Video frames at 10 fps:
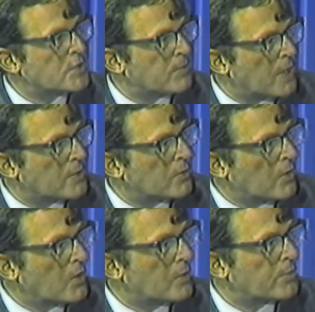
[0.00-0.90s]
to respond
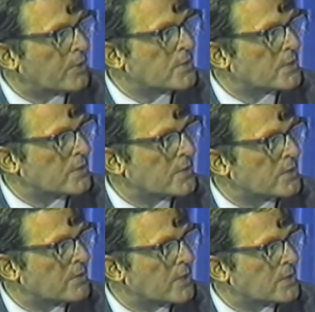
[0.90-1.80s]
to all personal
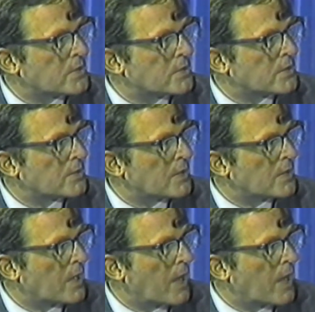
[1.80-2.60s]
situations in an